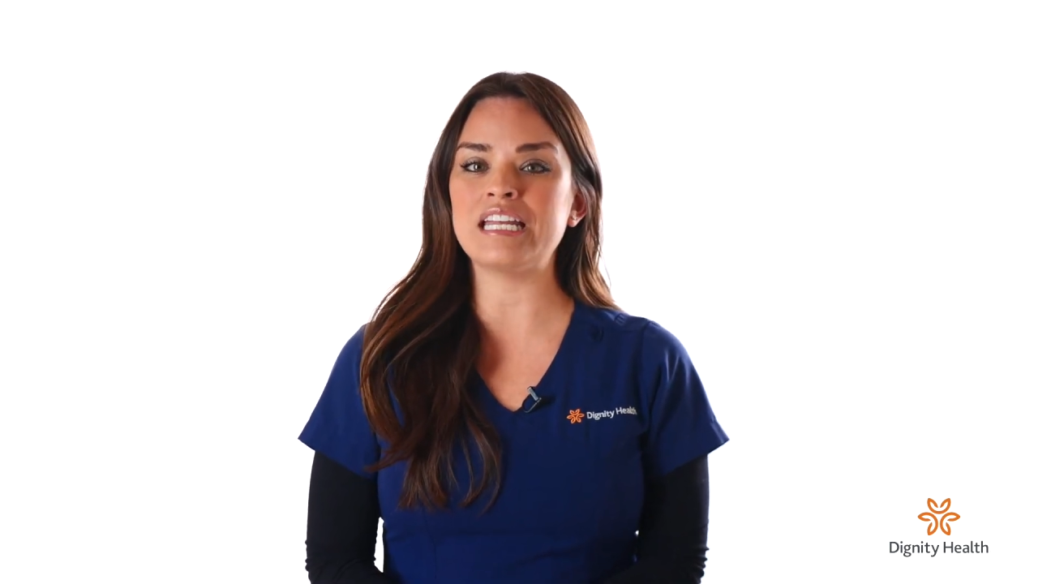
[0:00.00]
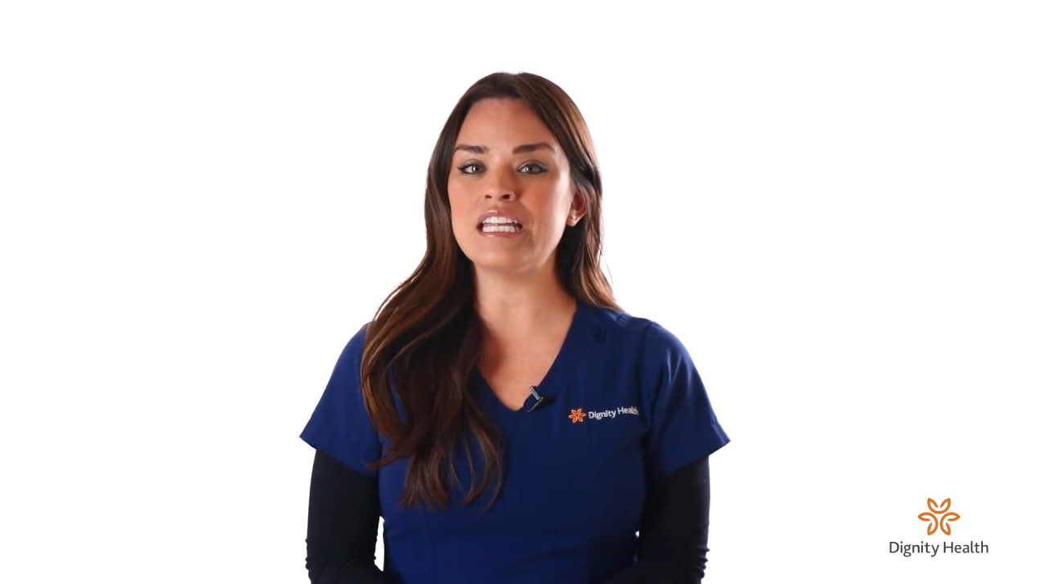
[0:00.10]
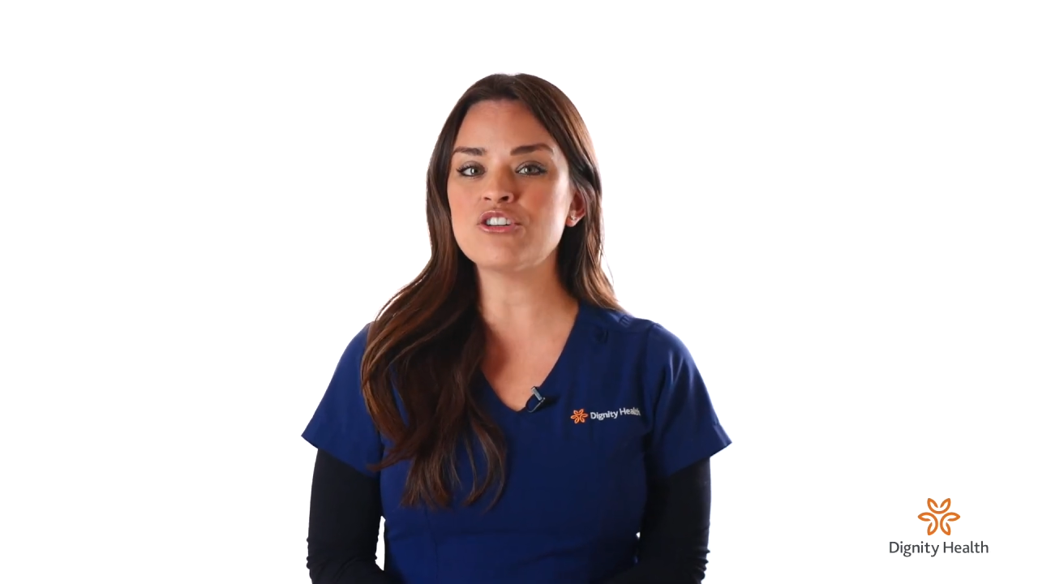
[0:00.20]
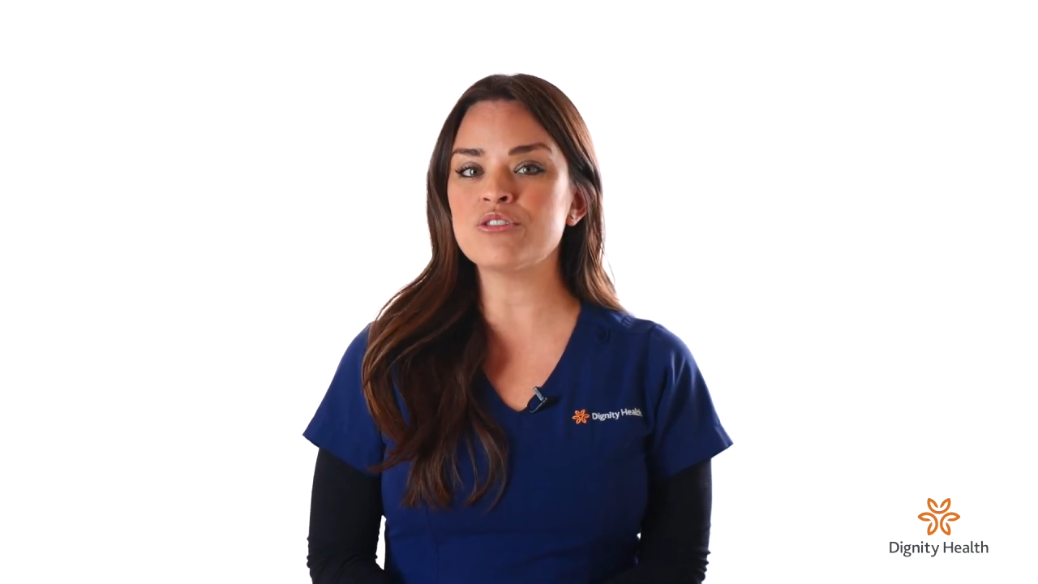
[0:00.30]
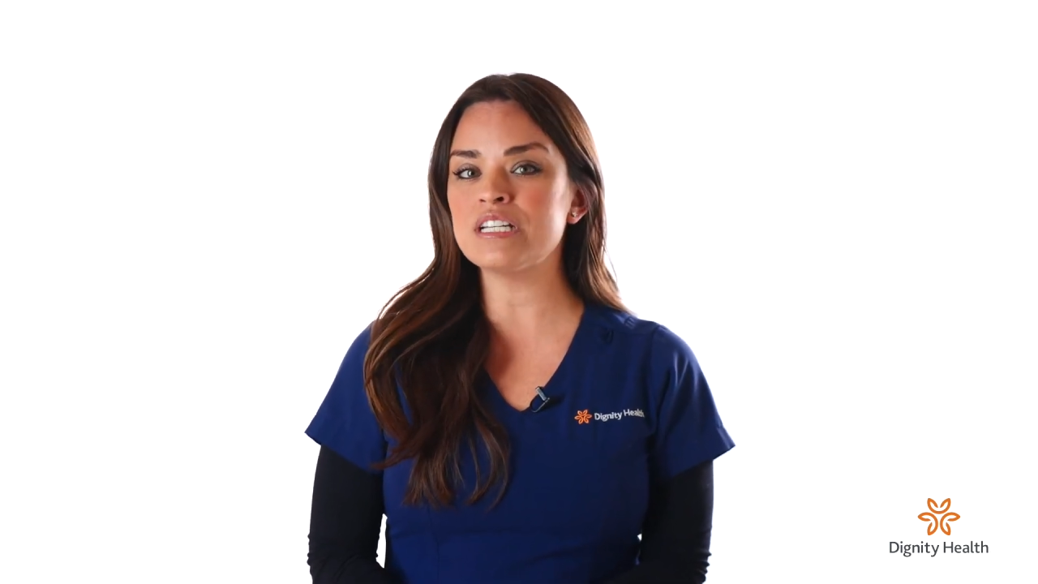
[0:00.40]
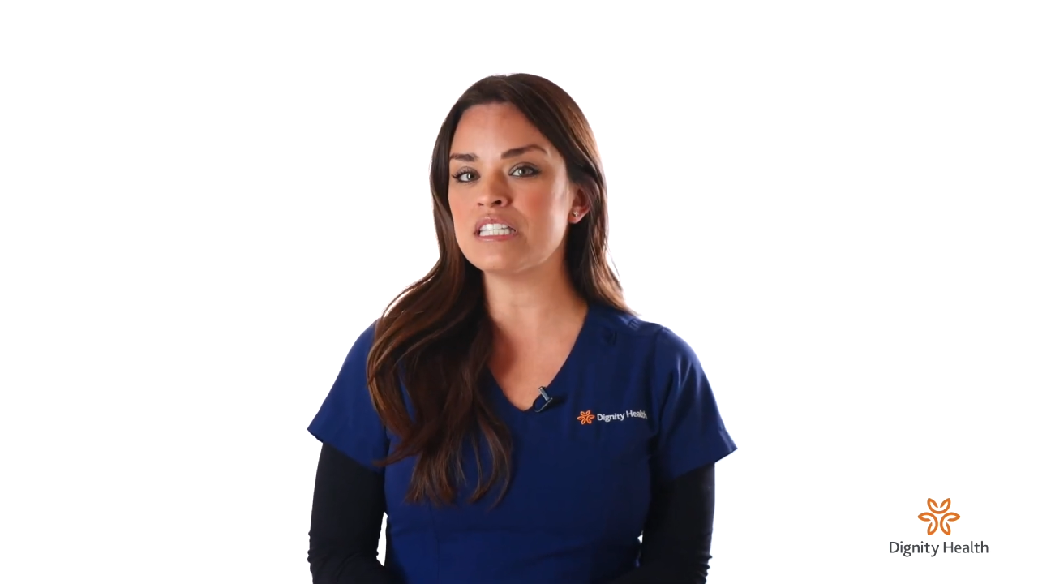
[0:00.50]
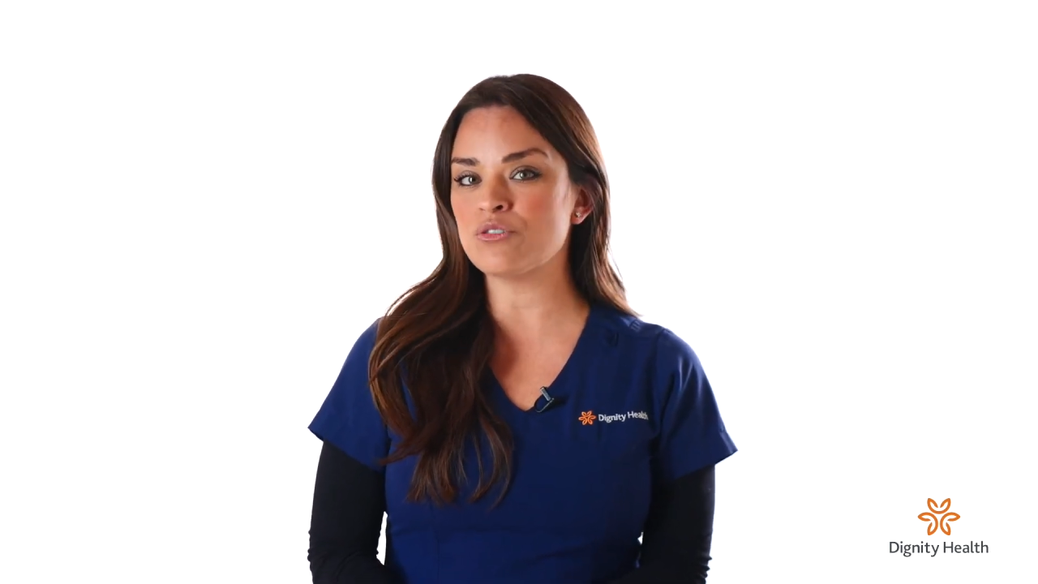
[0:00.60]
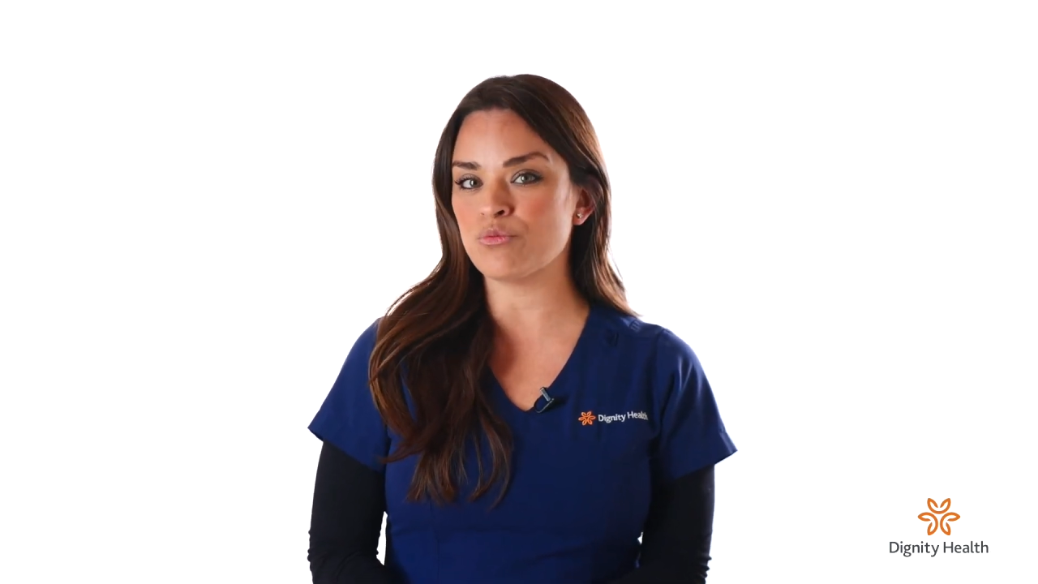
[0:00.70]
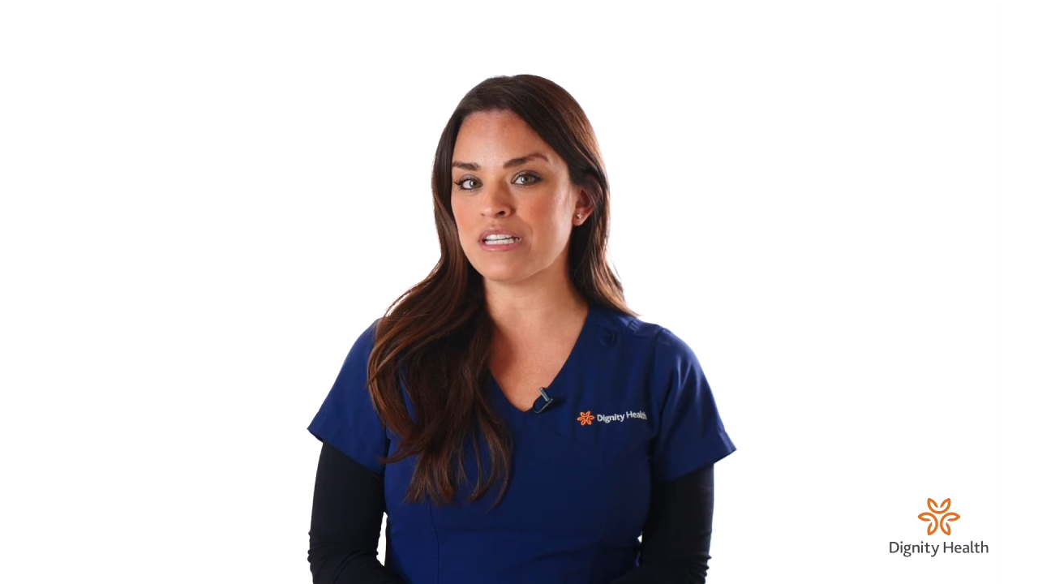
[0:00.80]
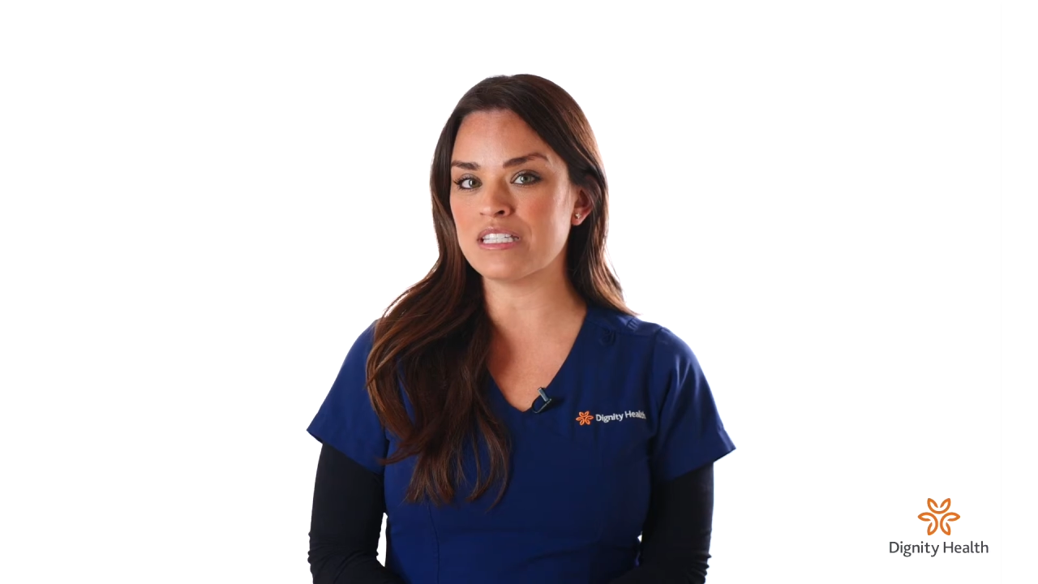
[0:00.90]
increased
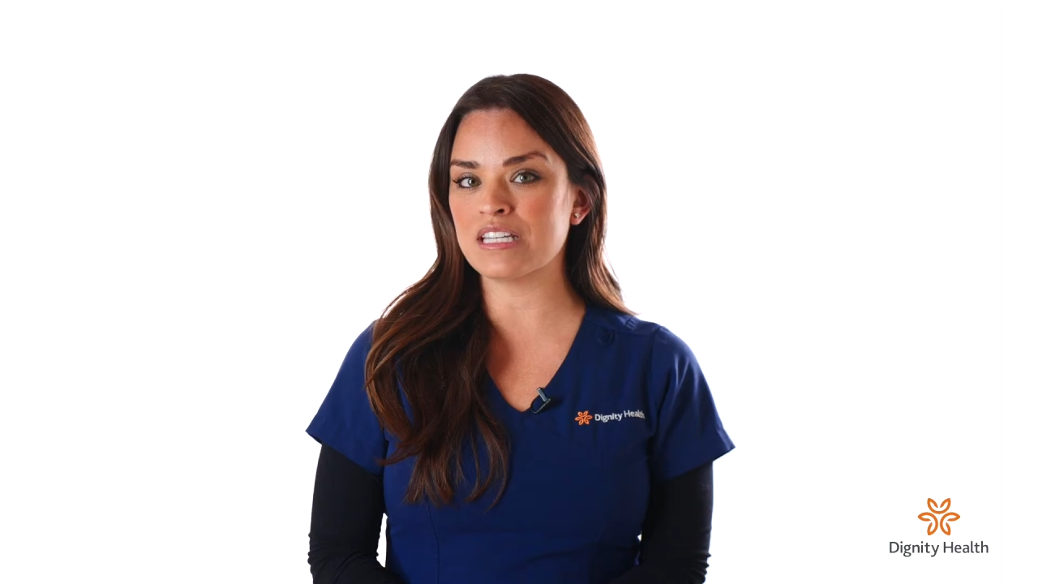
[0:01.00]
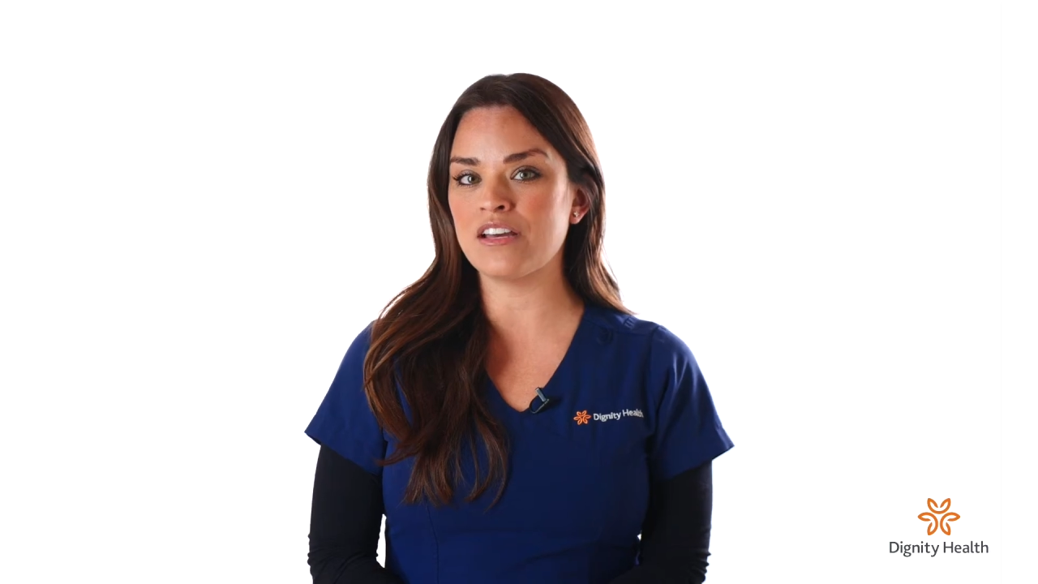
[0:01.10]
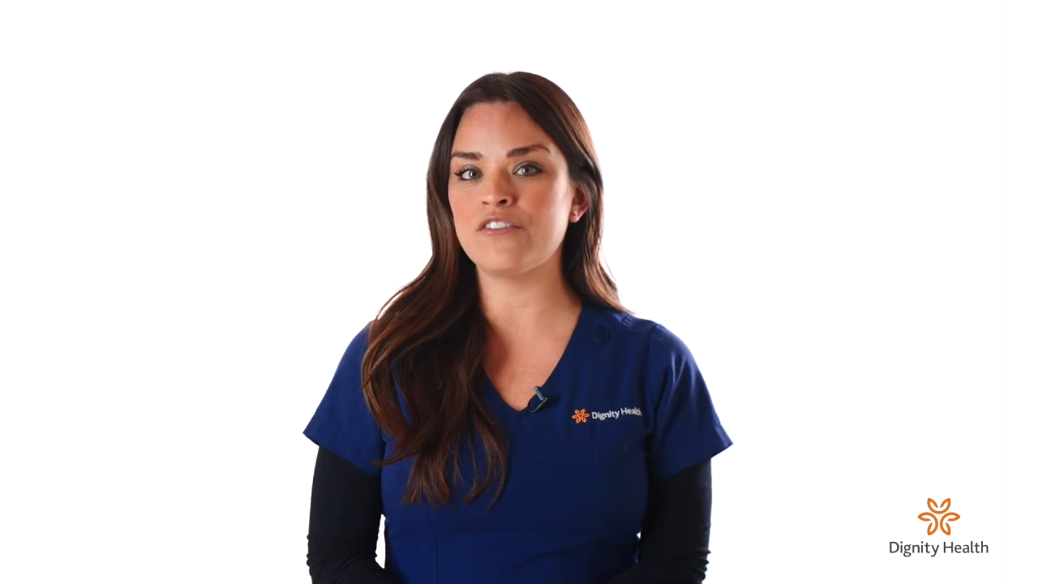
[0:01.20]
risk